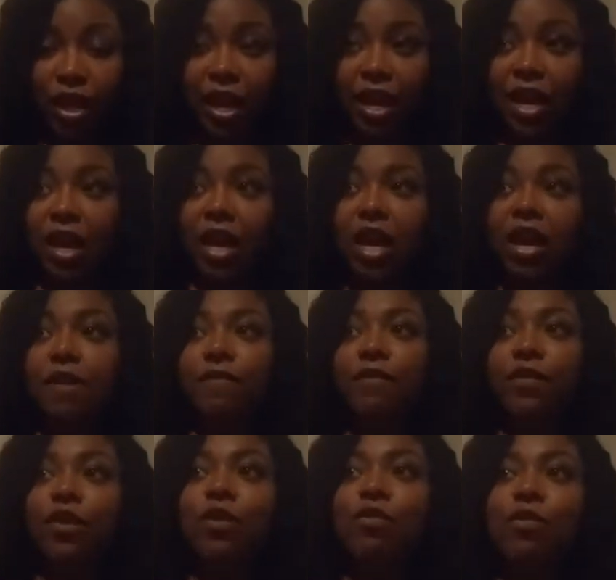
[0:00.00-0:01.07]
If
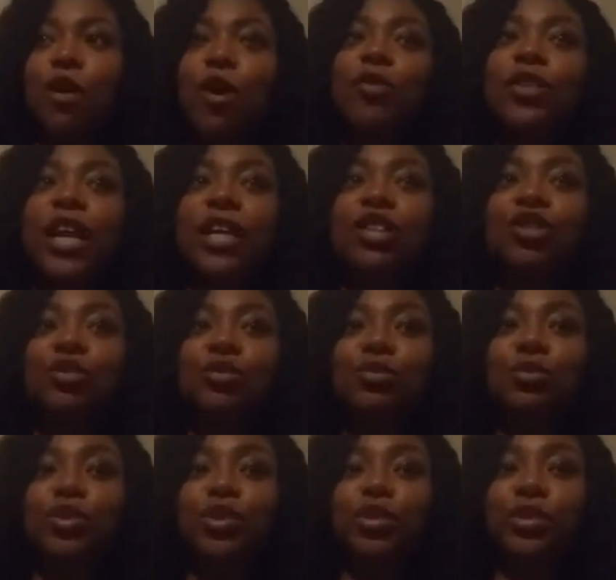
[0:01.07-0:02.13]
you know that
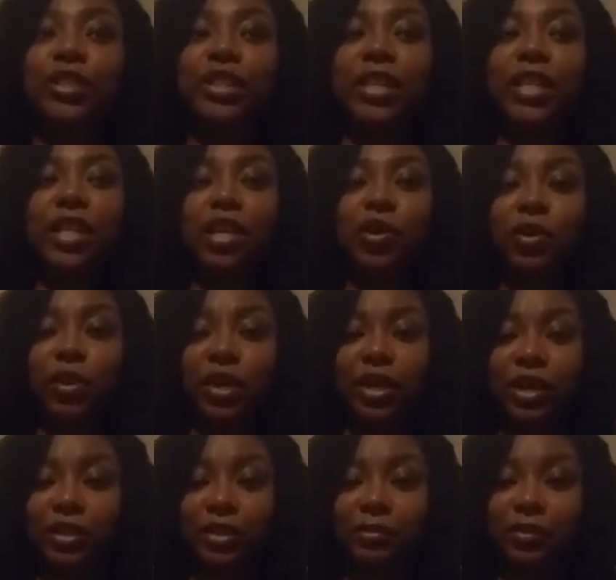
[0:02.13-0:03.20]
you're sitting on a
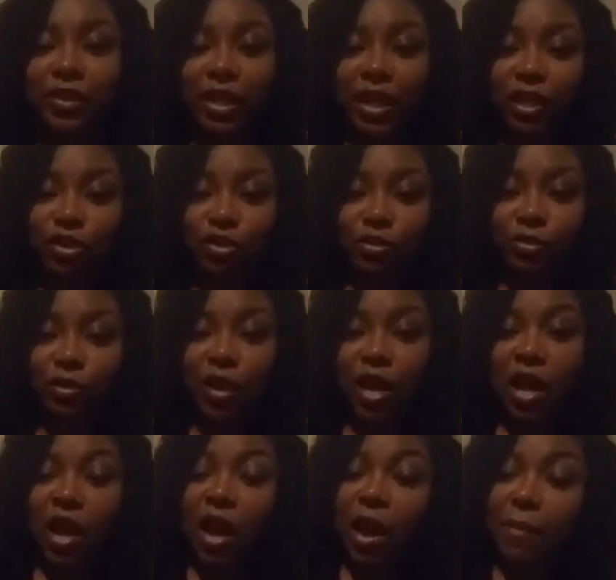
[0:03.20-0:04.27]
substantial
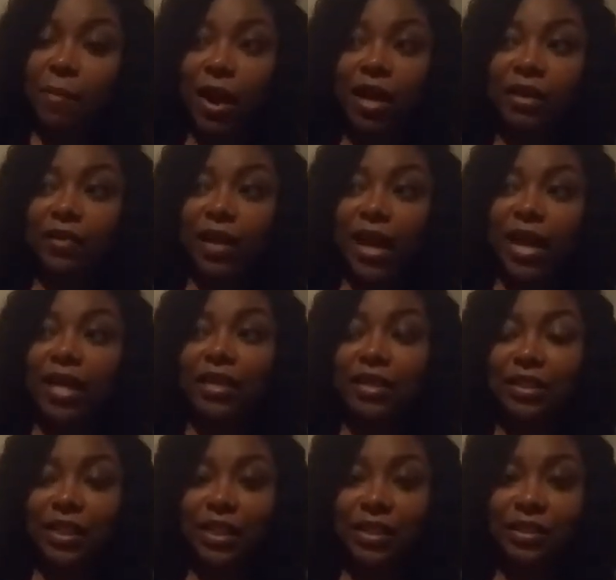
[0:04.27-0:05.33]
amount of
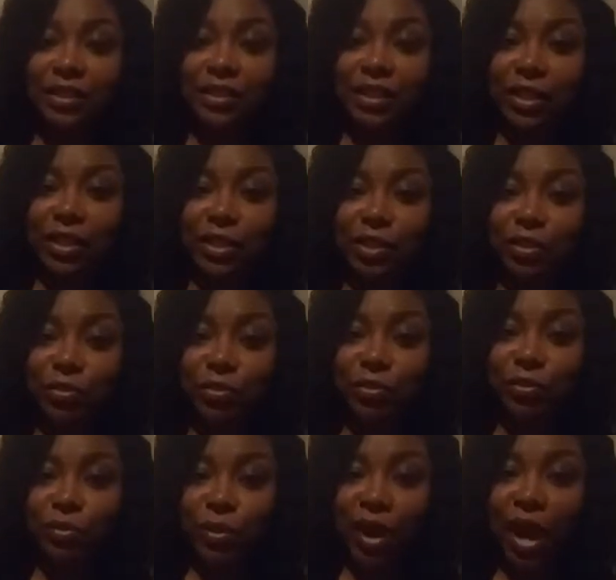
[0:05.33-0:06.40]
assets, then
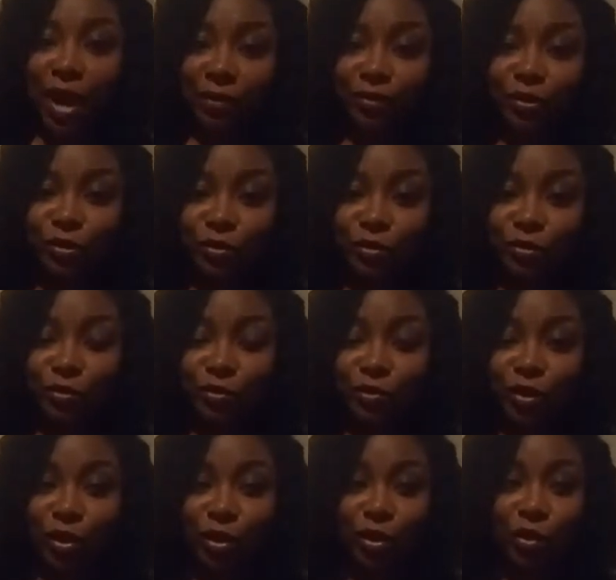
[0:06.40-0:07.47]
you have
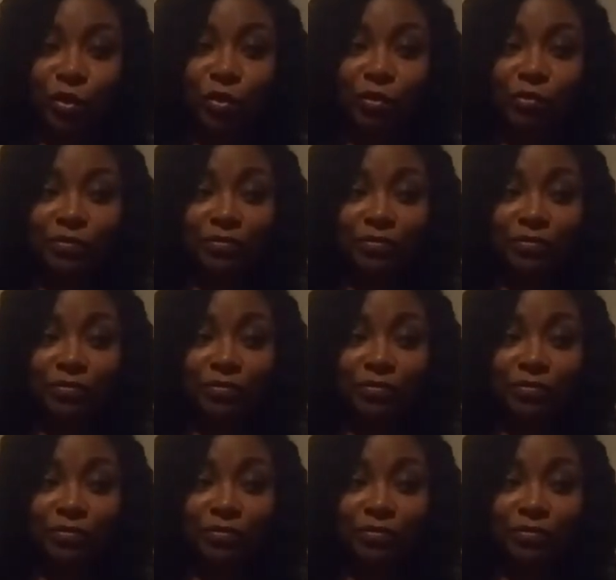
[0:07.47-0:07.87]
to,